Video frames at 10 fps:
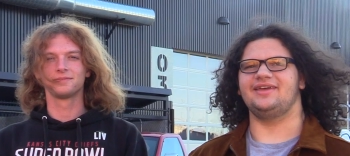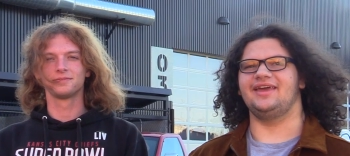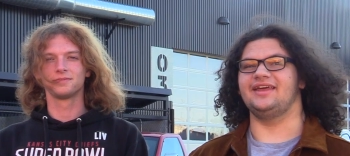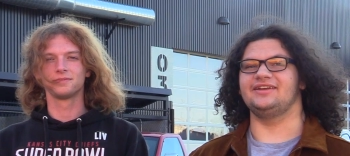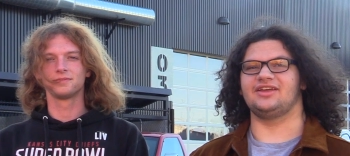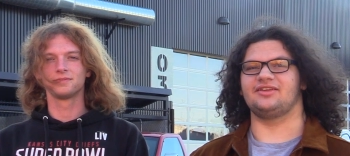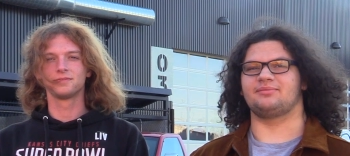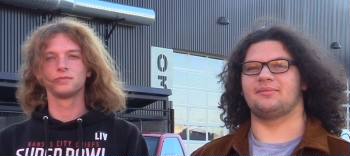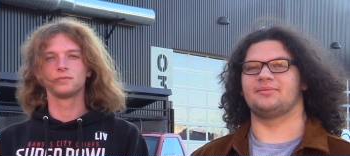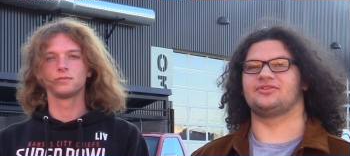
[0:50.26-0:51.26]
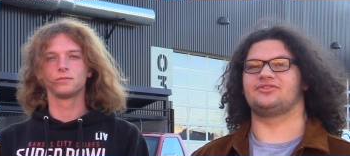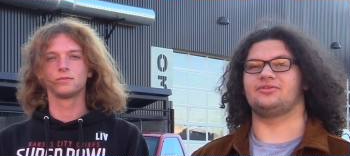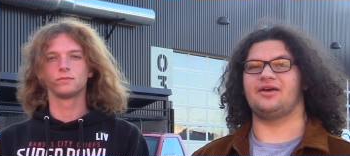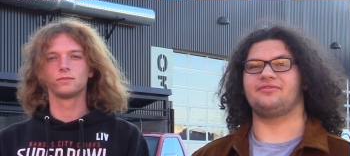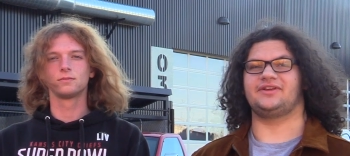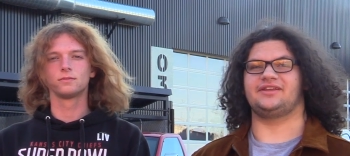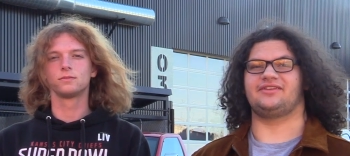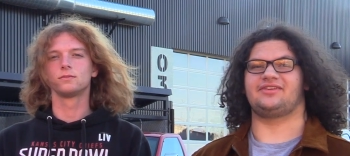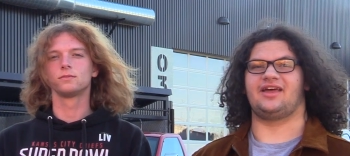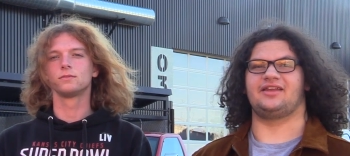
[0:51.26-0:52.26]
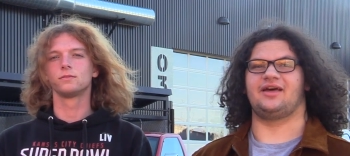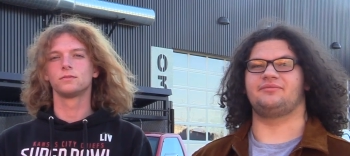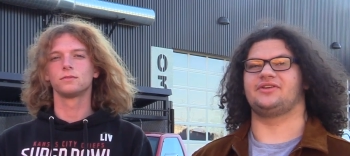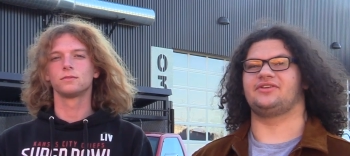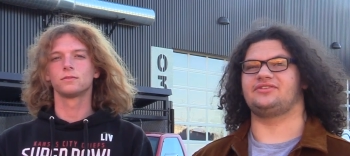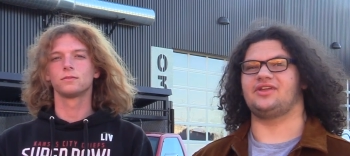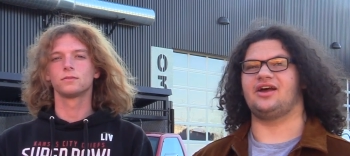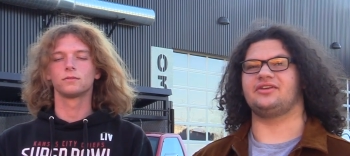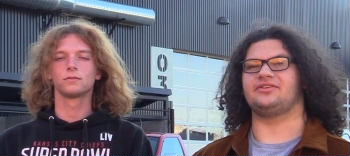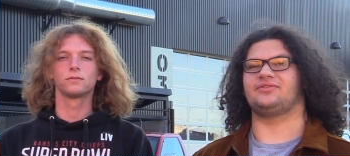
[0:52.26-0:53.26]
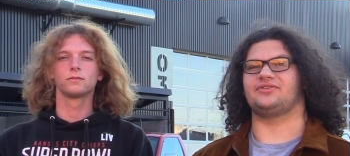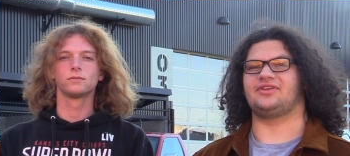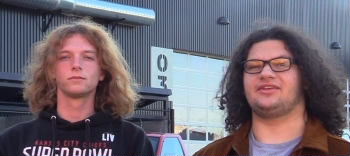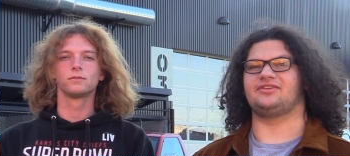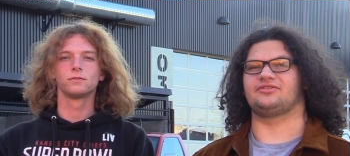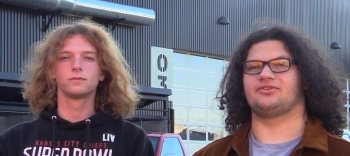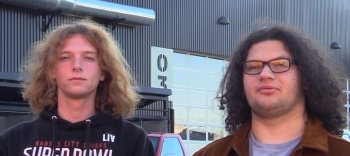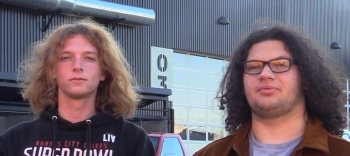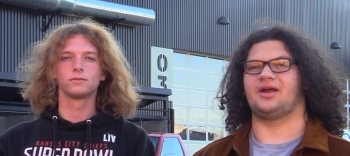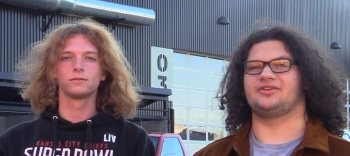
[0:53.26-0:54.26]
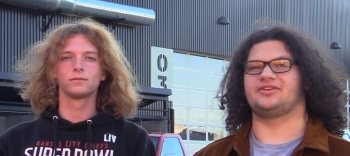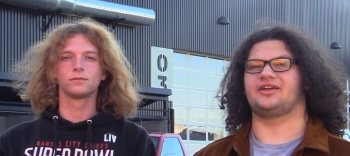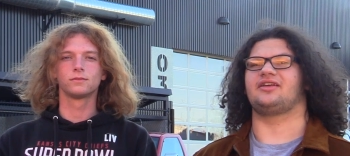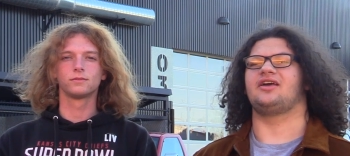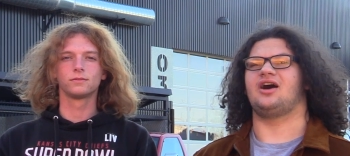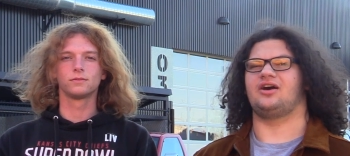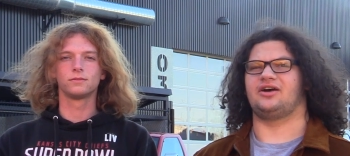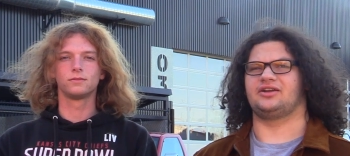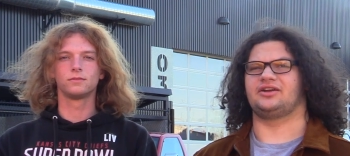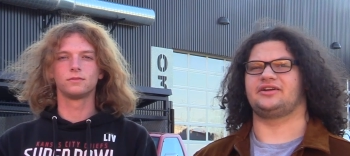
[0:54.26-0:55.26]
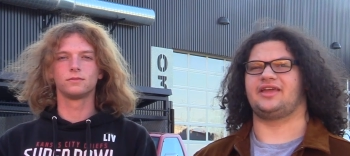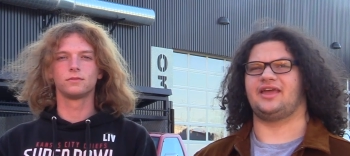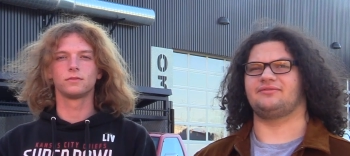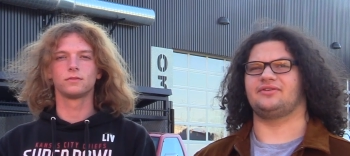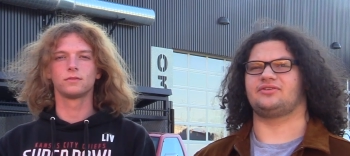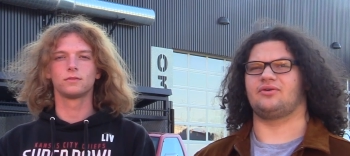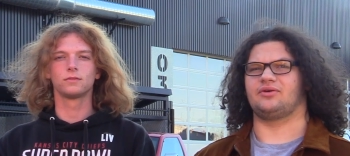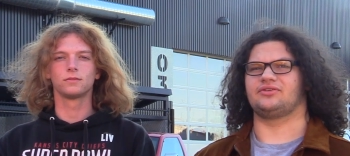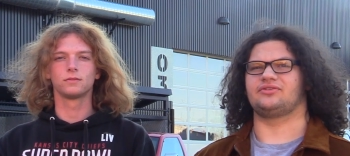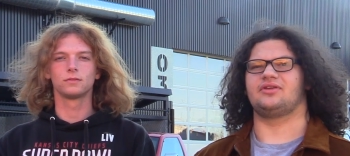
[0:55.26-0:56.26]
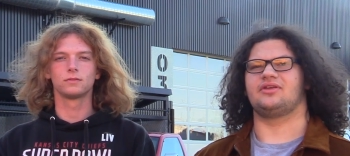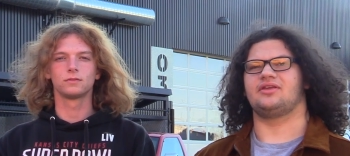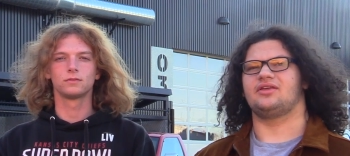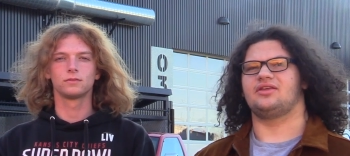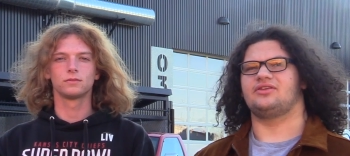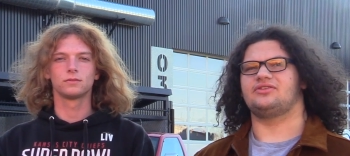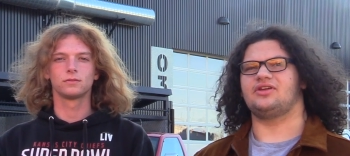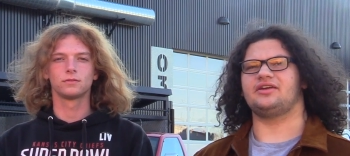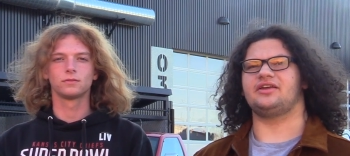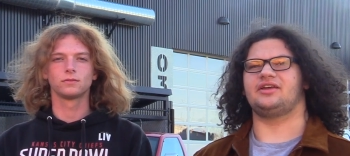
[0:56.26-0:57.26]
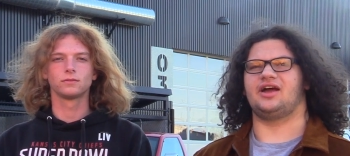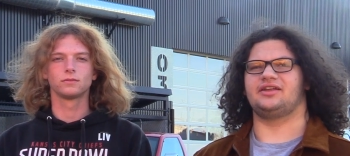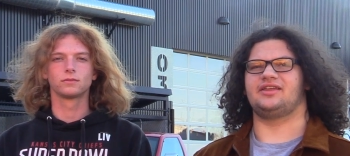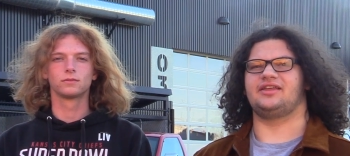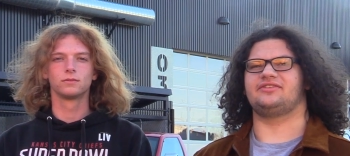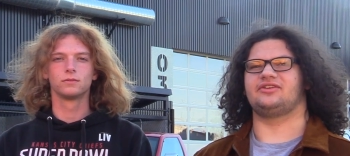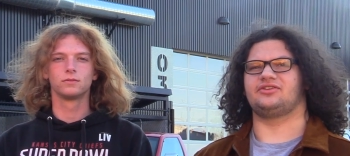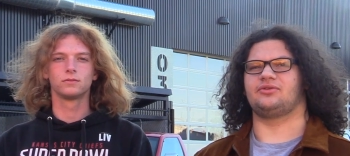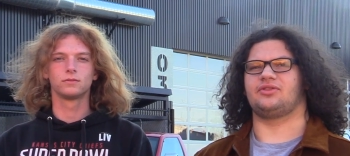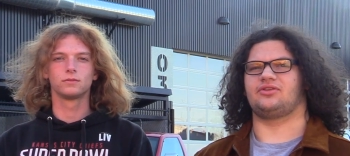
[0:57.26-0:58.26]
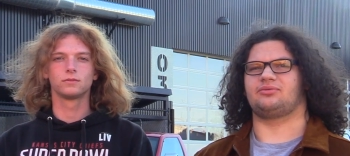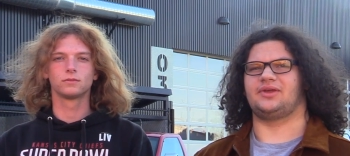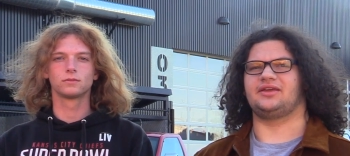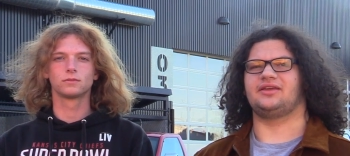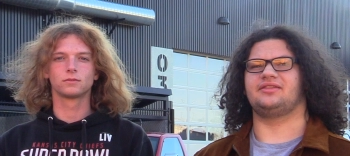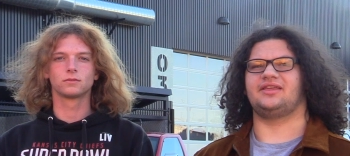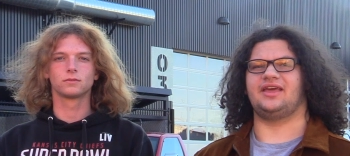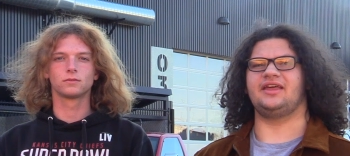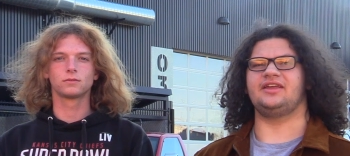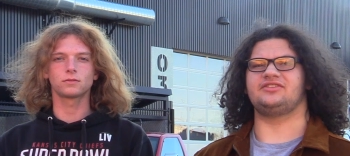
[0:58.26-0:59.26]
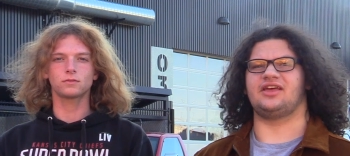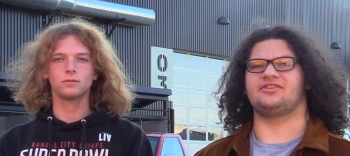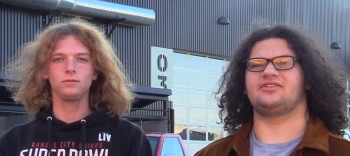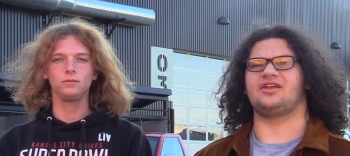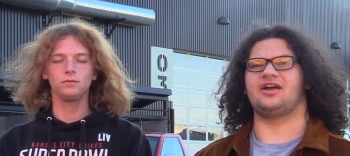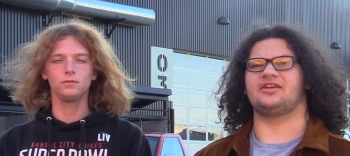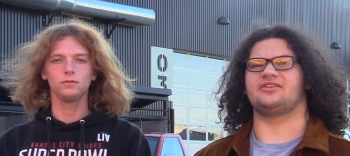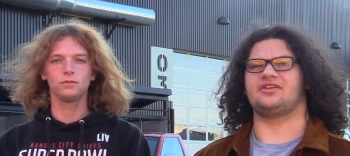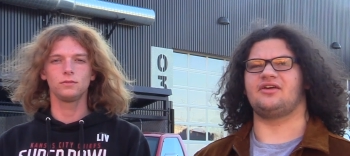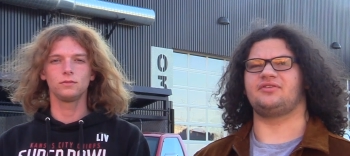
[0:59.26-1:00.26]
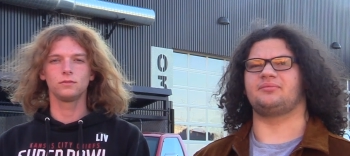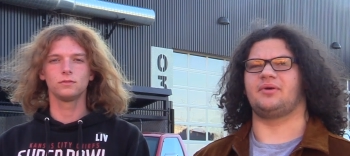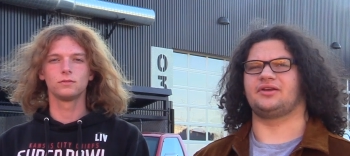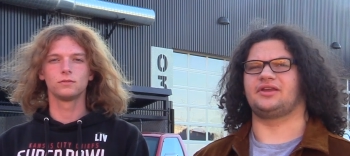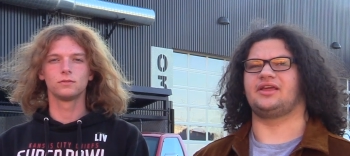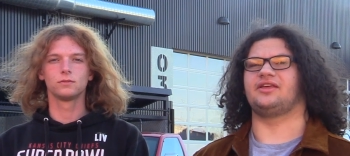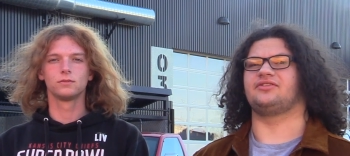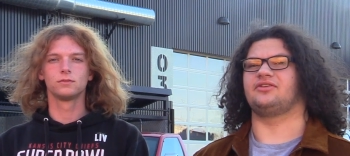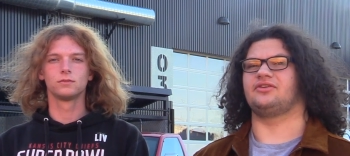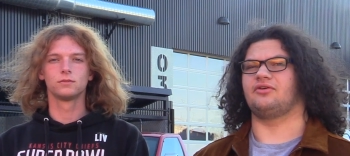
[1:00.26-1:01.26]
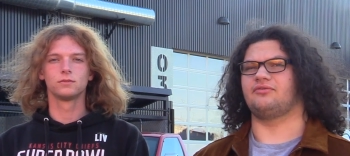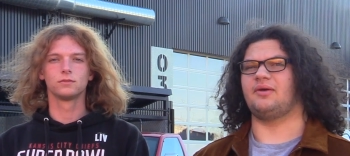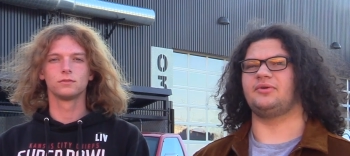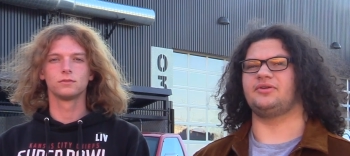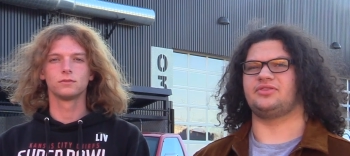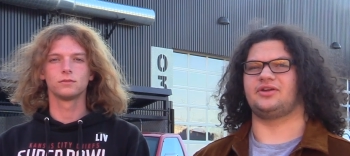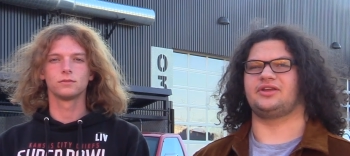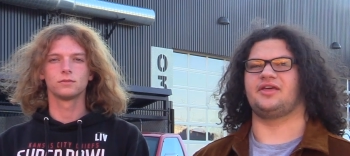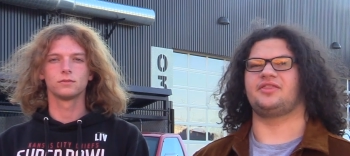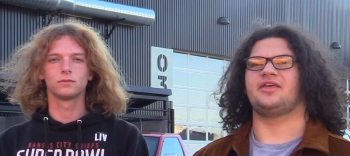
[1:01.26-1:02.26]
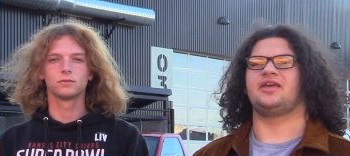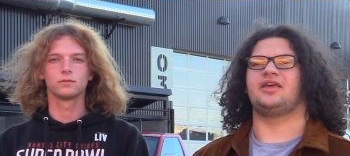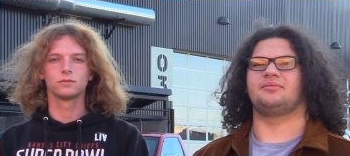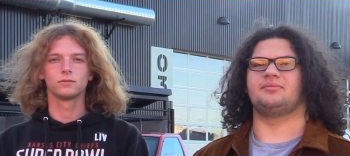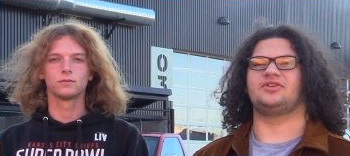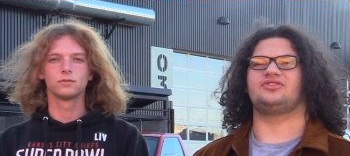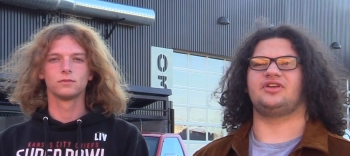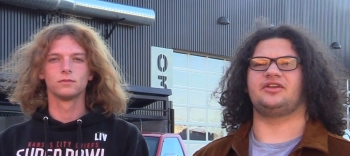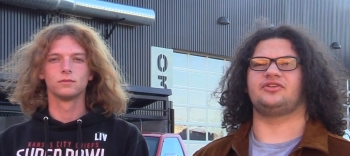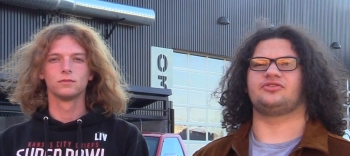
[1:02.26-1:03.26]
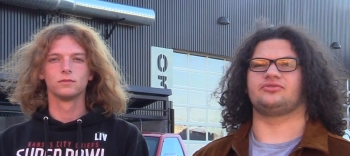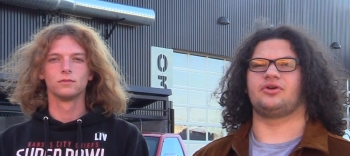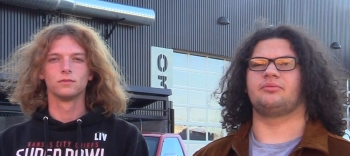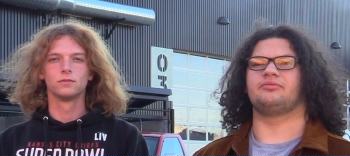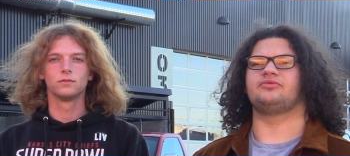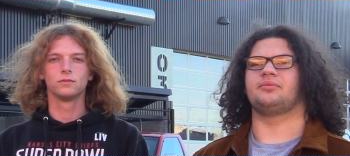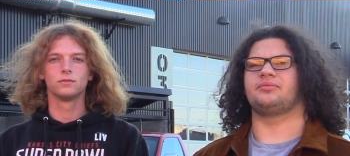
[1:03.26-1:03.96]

Speaker 1: NHS members, do not forget to sign up for the Stockings for Santa group project on our Canvas course. Stocking contents are due this week. The NHS stocking stuffing party is November 30th in Ms. Schneider's room from